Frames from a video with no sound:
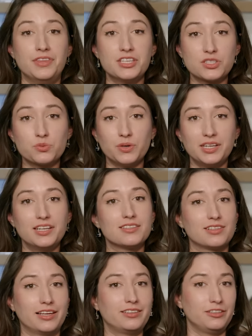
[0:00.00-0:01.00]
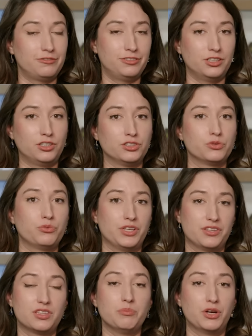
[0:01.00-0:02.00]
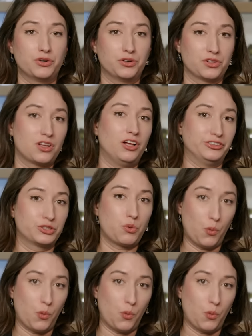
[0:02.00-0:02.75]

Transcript: This one is likely filled with the mineral called